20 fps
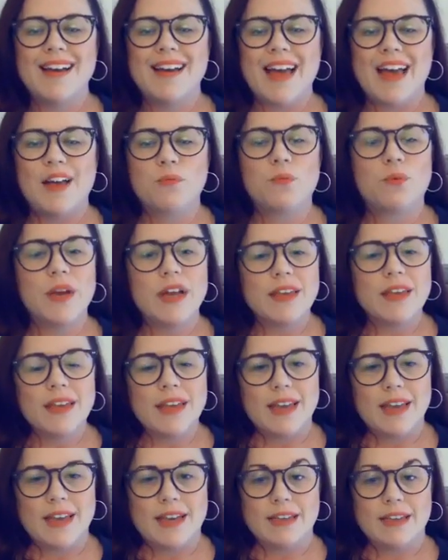it
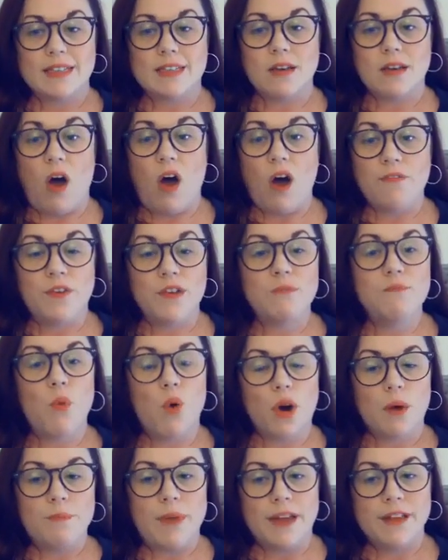really is often
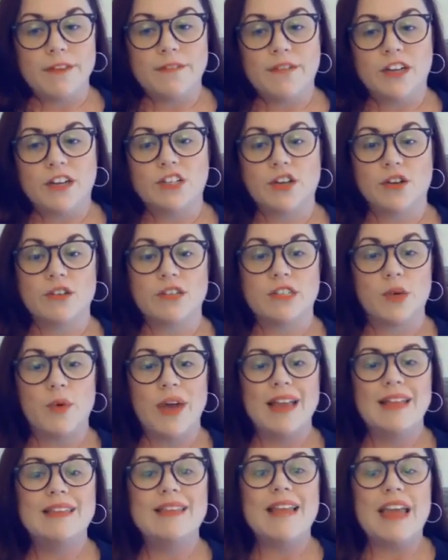more beneficial to
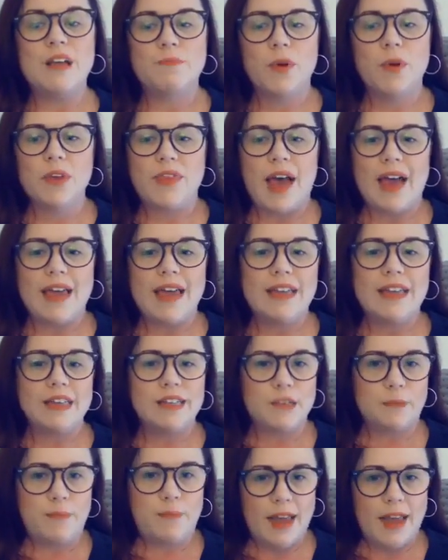enable that
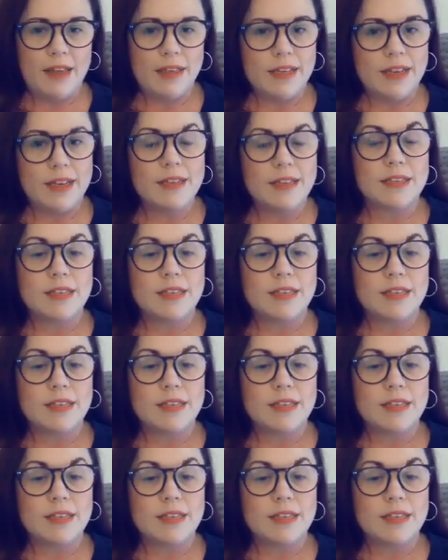independent